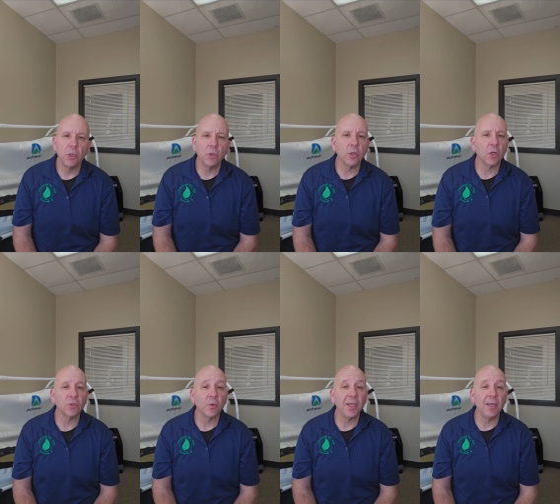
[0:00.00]
You can
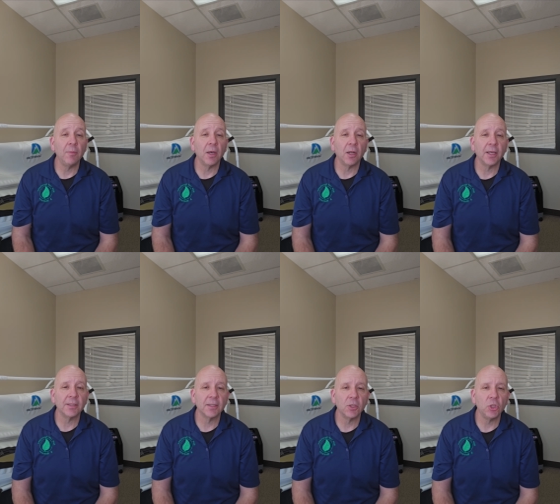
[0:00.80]
also email
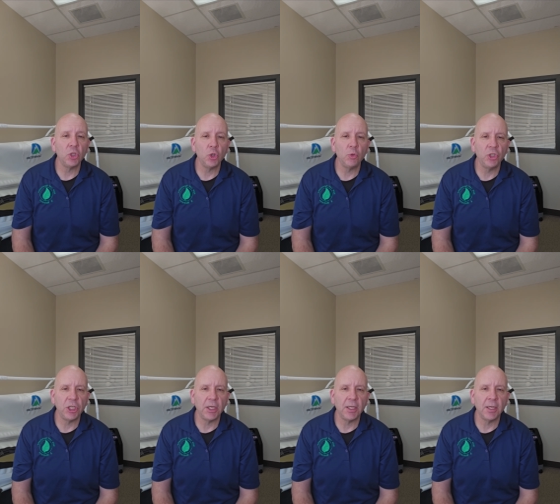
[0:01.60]
us,
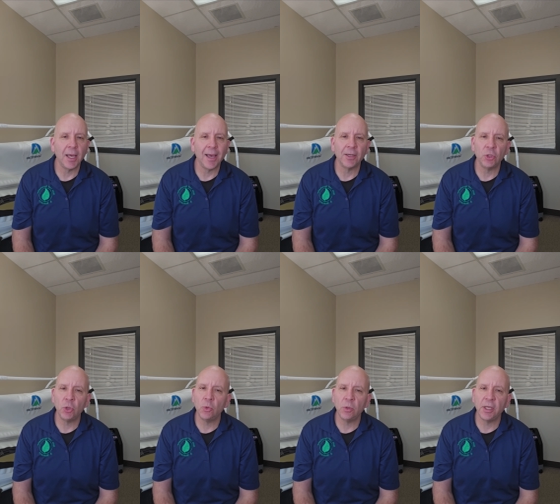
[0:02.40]

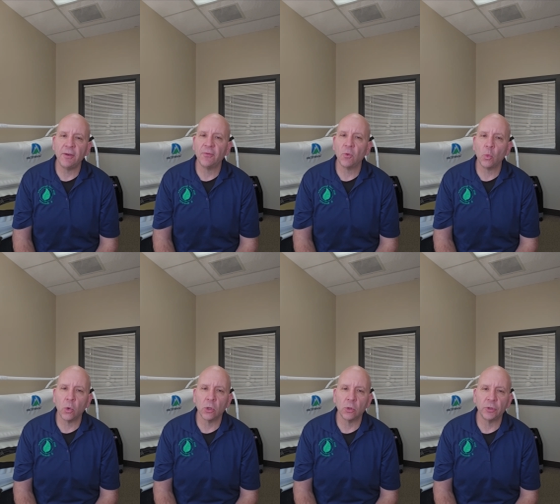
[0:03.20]

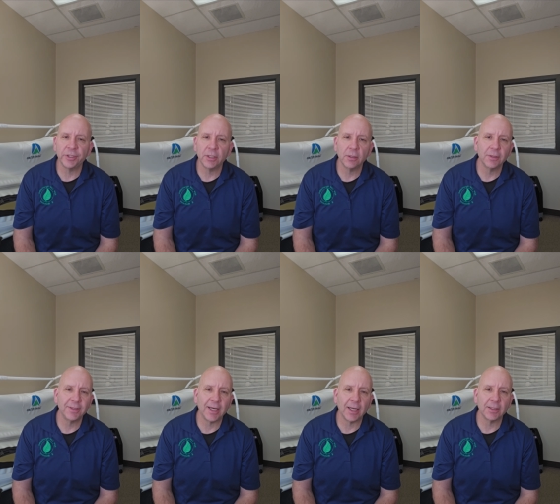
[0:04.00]

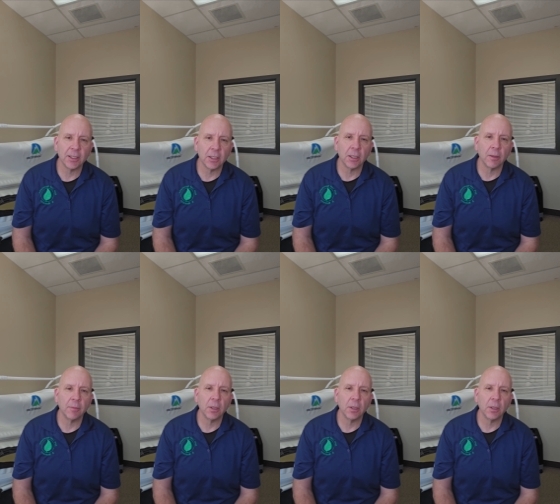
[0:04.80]
eugene@newleafworld.com.